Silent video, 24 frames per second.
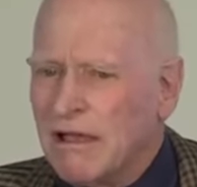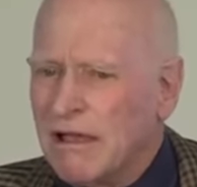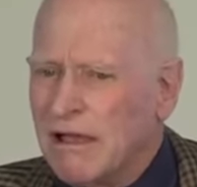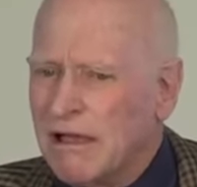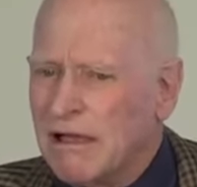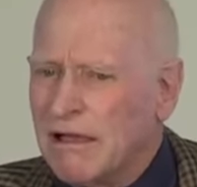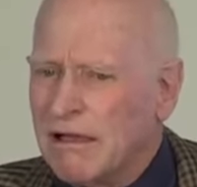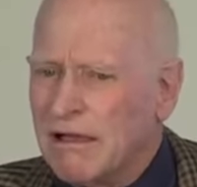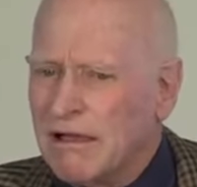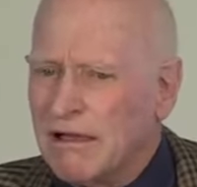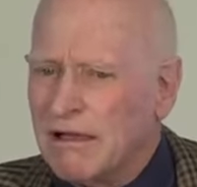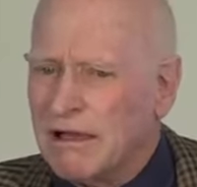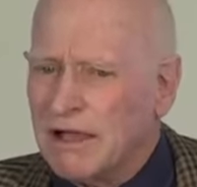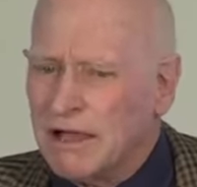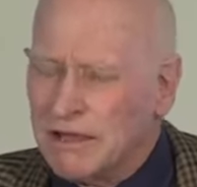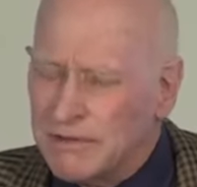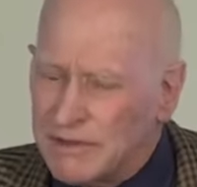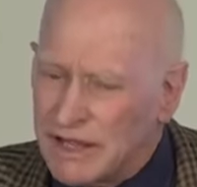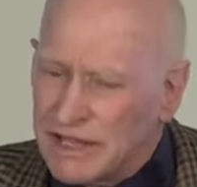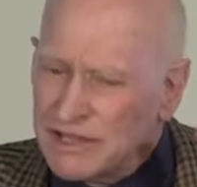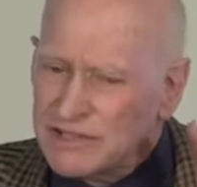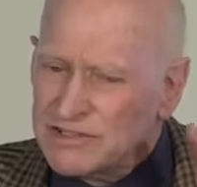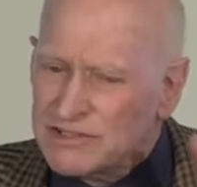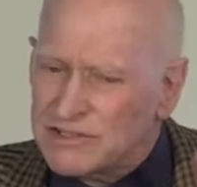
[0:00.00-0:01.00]
and
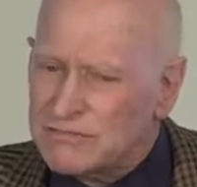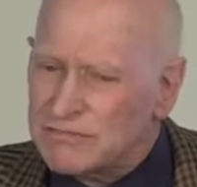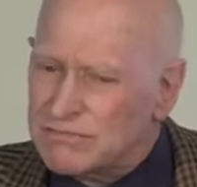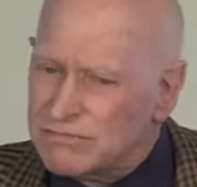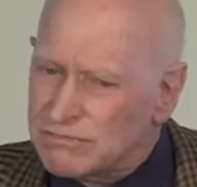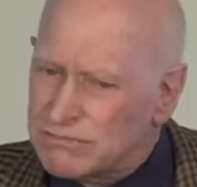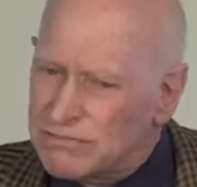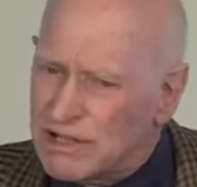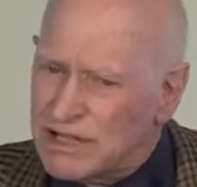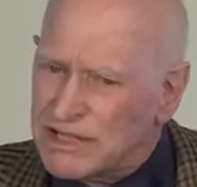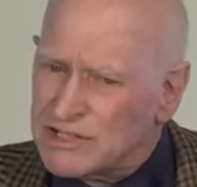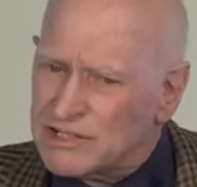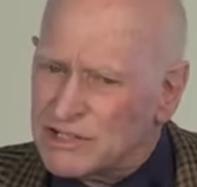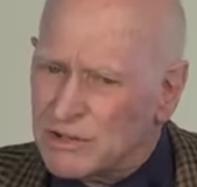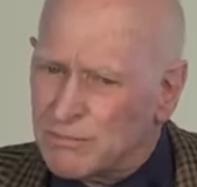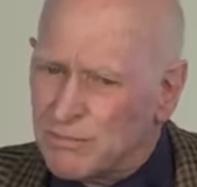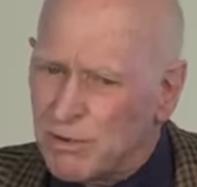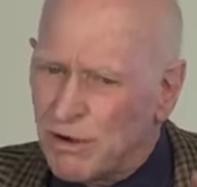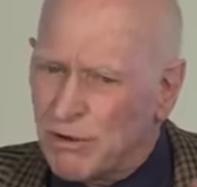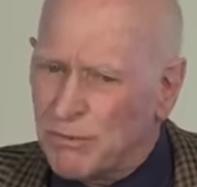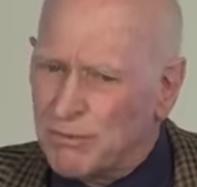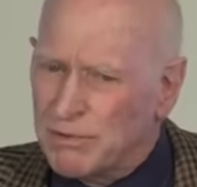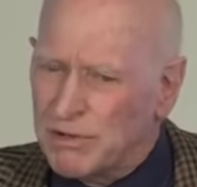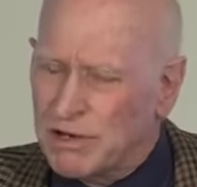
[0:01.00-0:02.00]
that's the
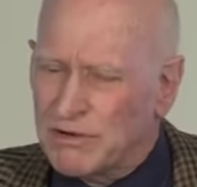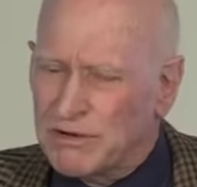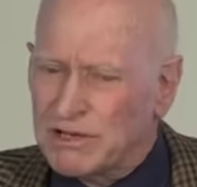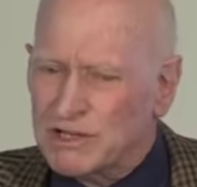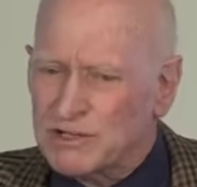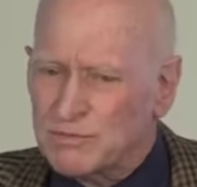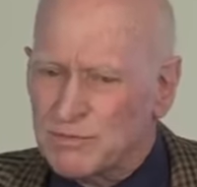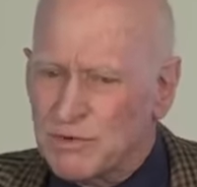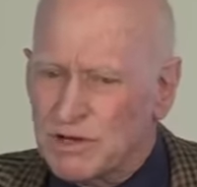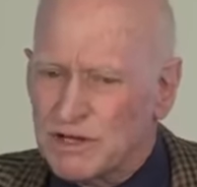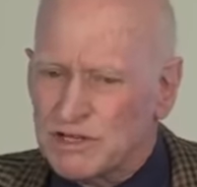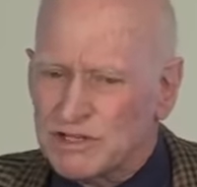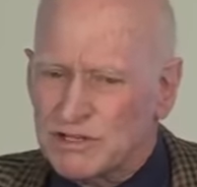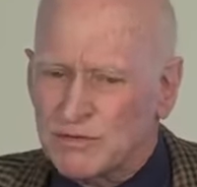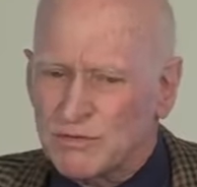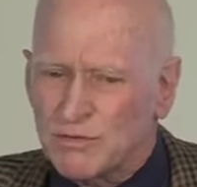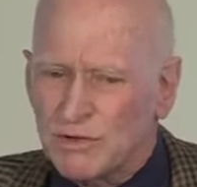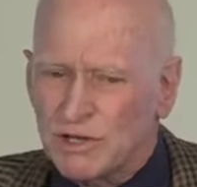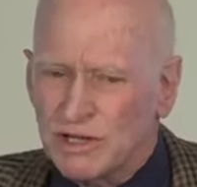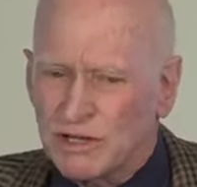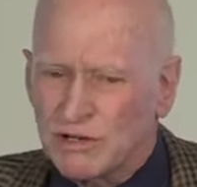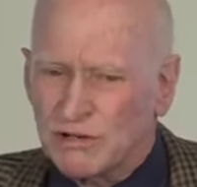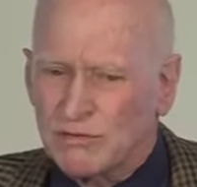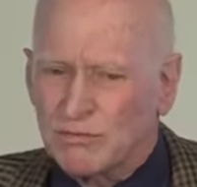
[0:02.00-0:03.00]
popular expression.
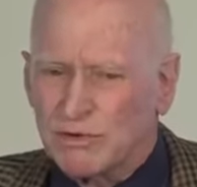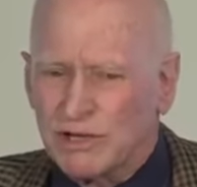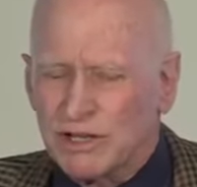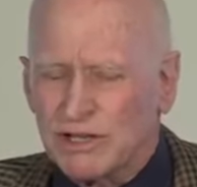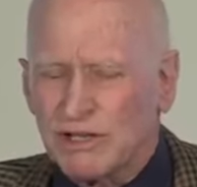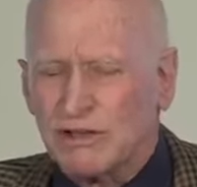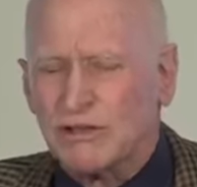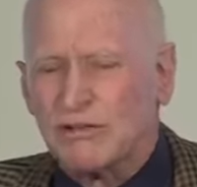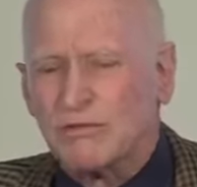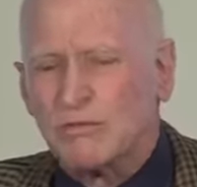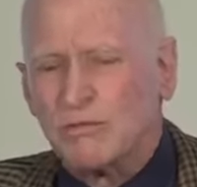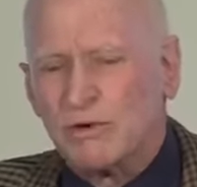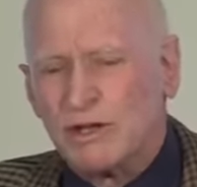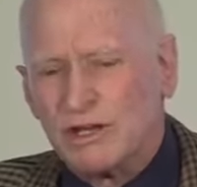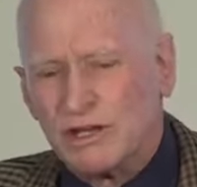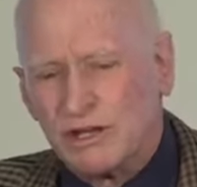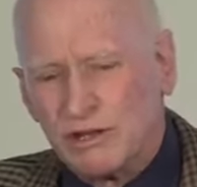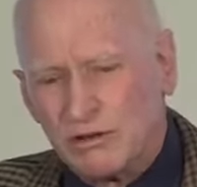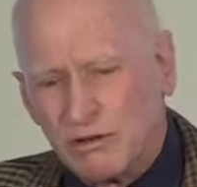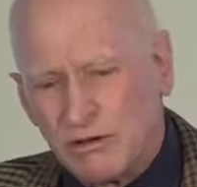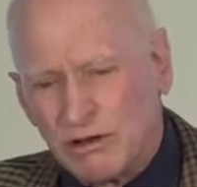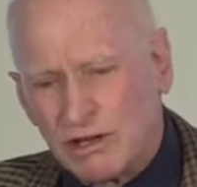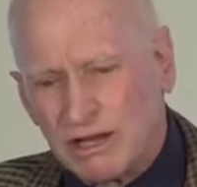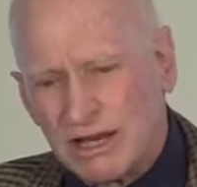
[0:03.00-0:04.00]
When you
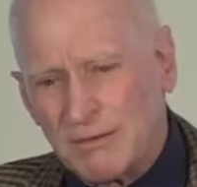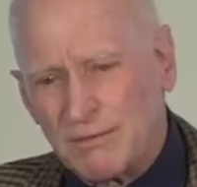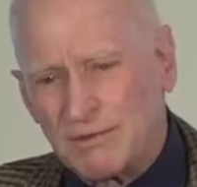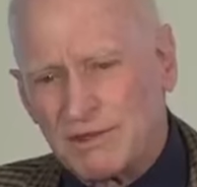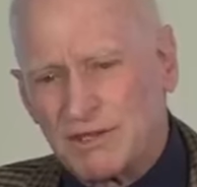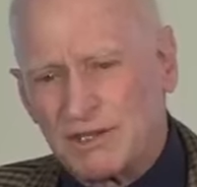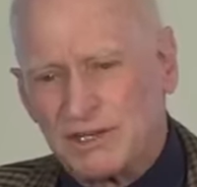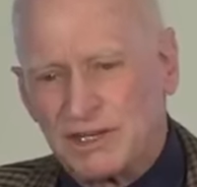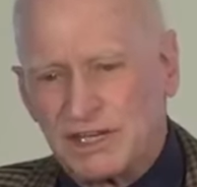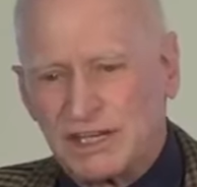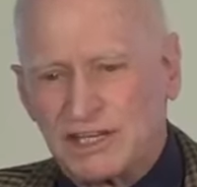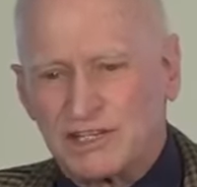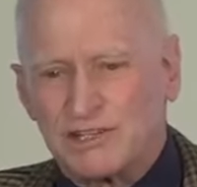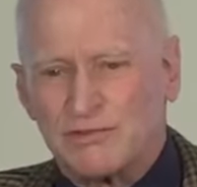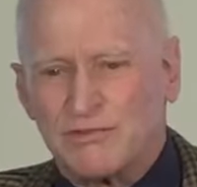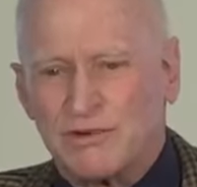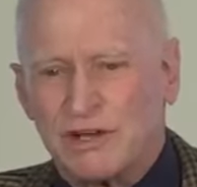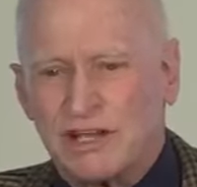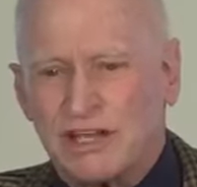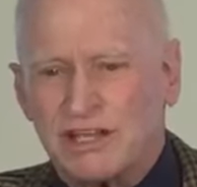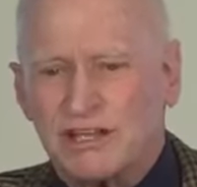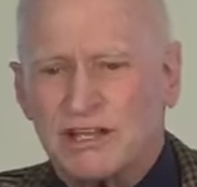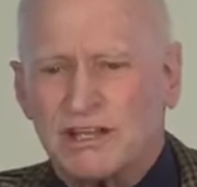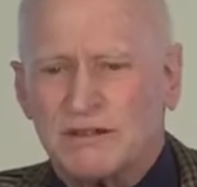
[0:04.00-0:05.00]
look it up in the
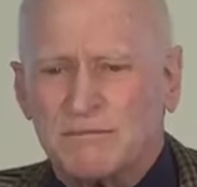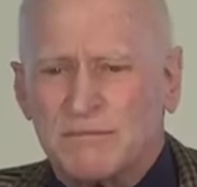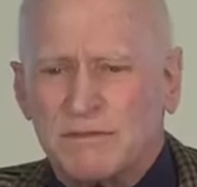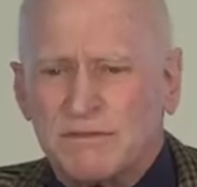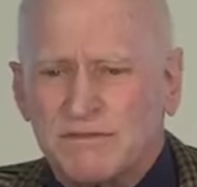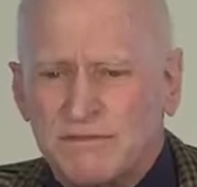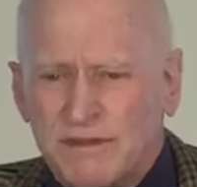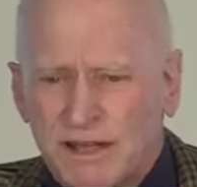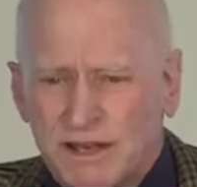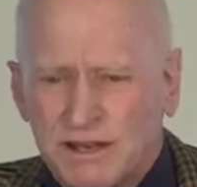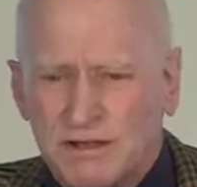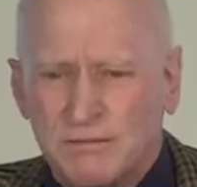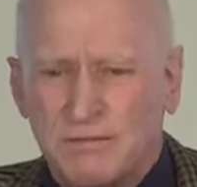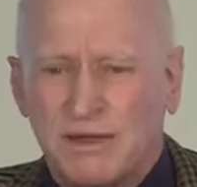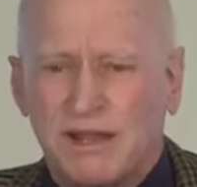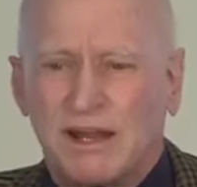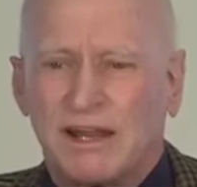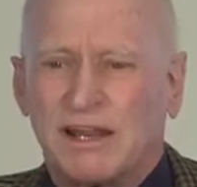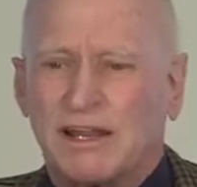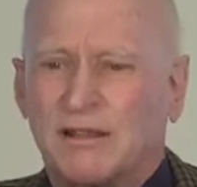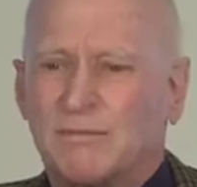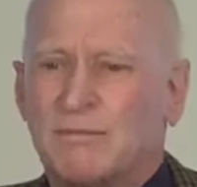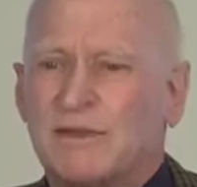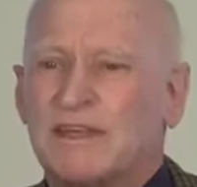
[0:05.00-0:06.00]
dictionary,
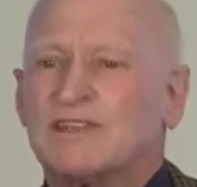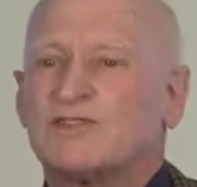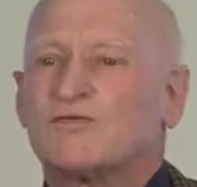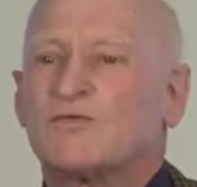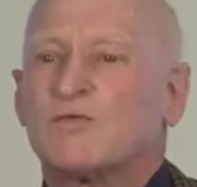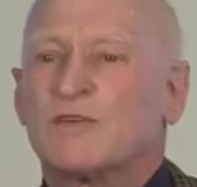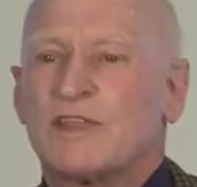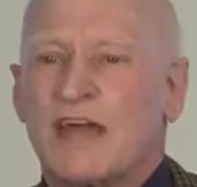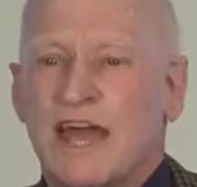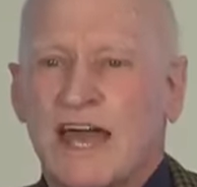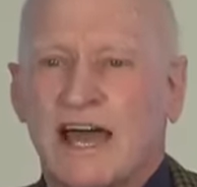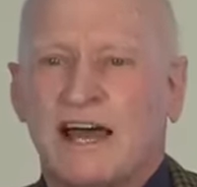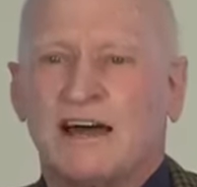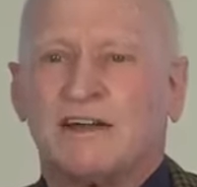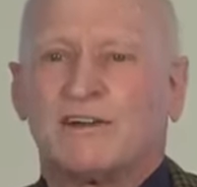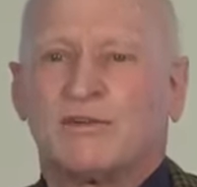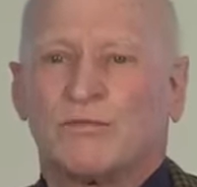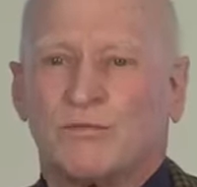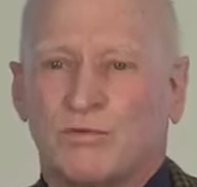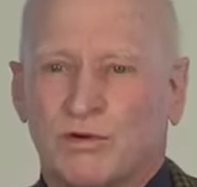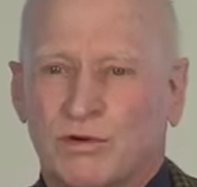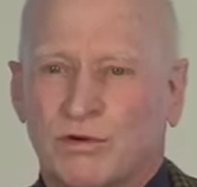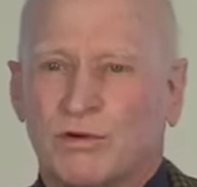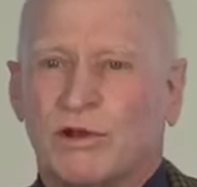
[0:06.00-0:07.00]
fundamentally it means without a
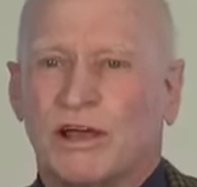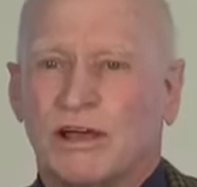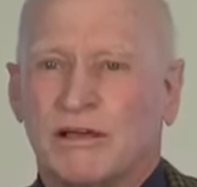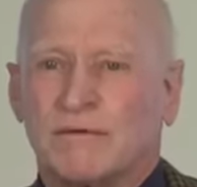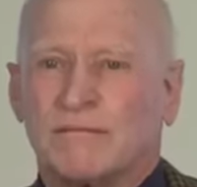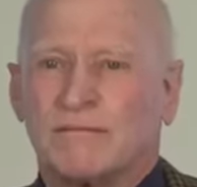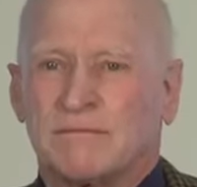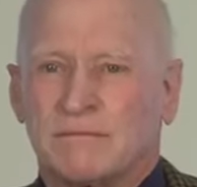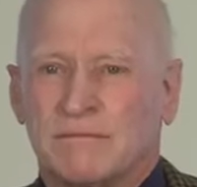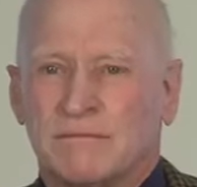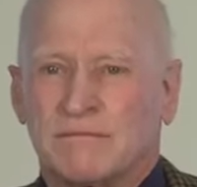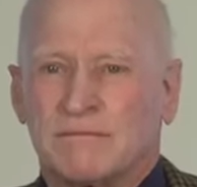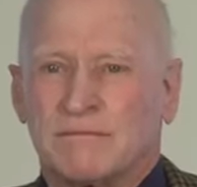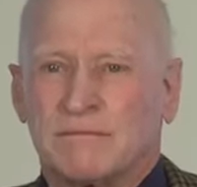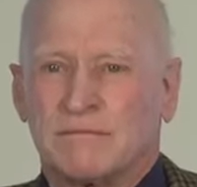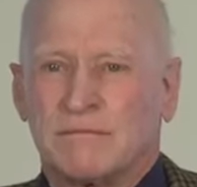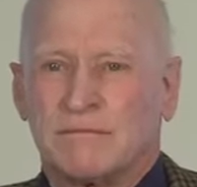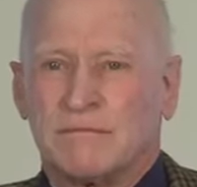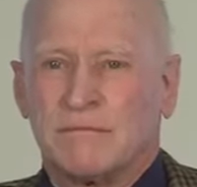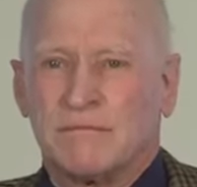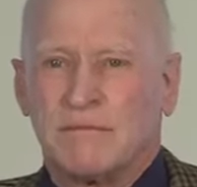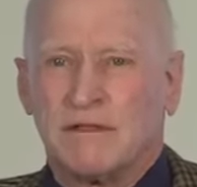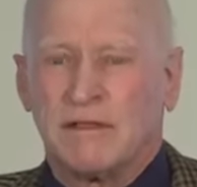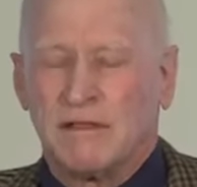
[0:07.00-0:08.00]
ruler.
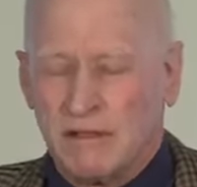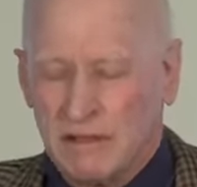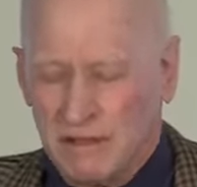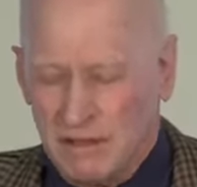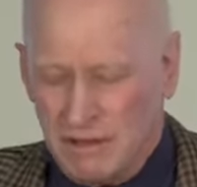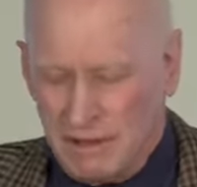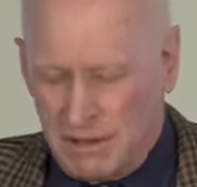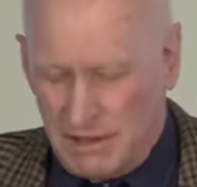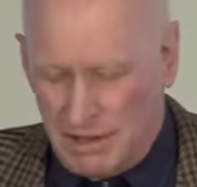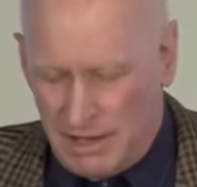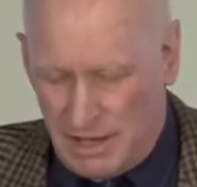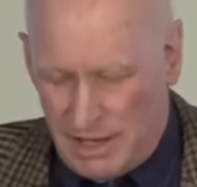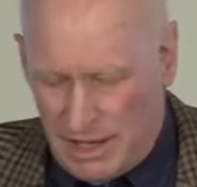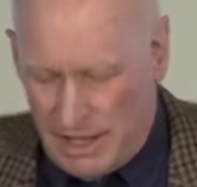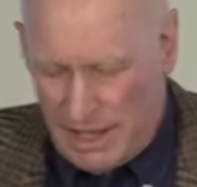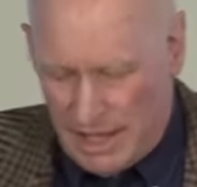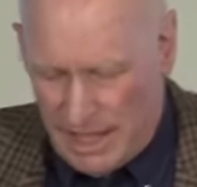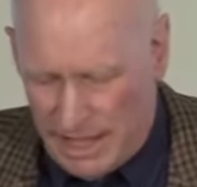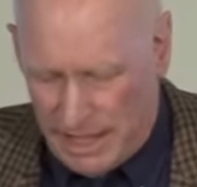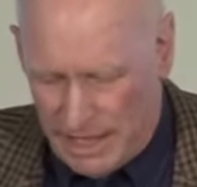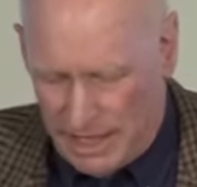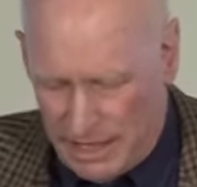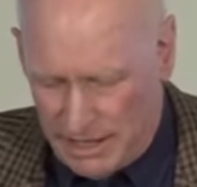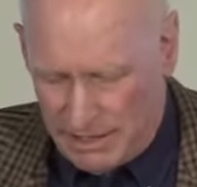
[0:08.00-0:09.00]

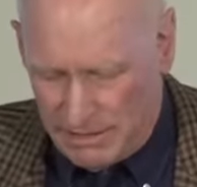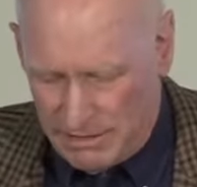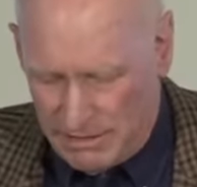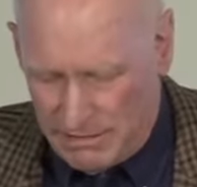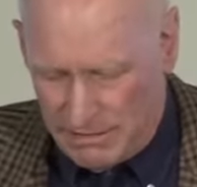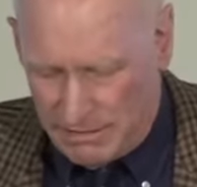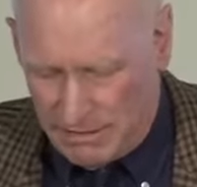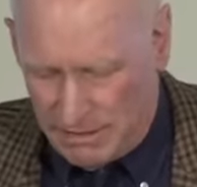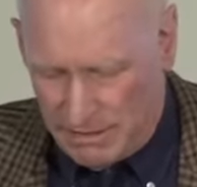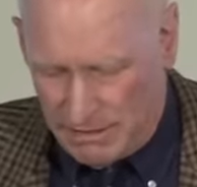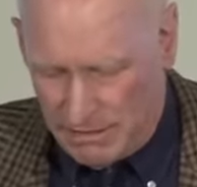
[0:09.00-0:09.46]
And